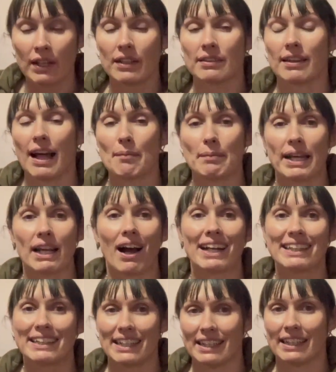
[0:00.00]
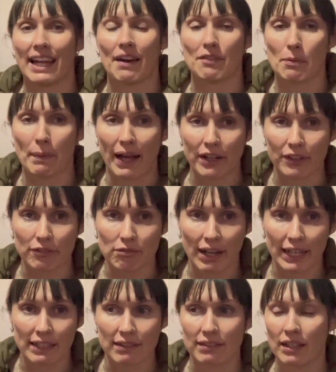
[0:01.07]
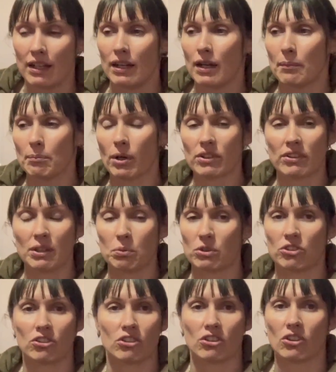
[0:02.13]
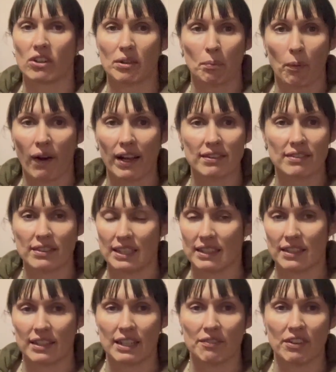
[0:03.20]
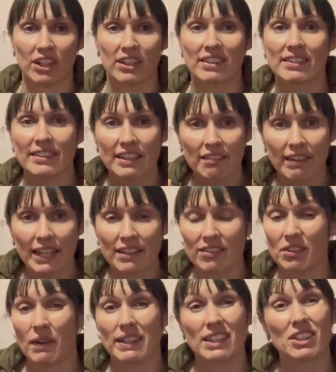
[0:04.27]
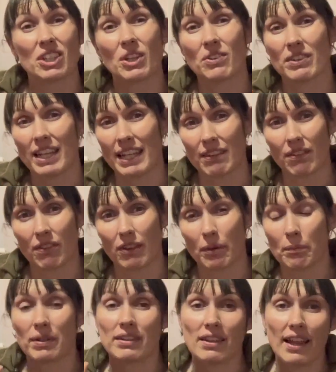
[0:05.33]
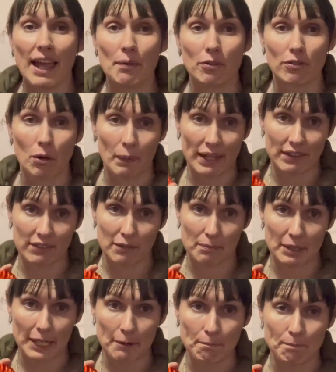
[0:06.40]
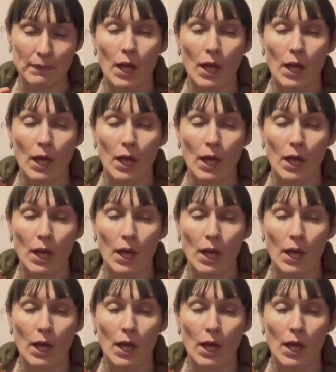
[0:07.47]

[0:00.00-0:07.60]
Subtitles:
So that meant I didn't have the backup reins. Monty was just not impressed and he didn't even consider it, so I didn't use either of them. So they were a waste of money.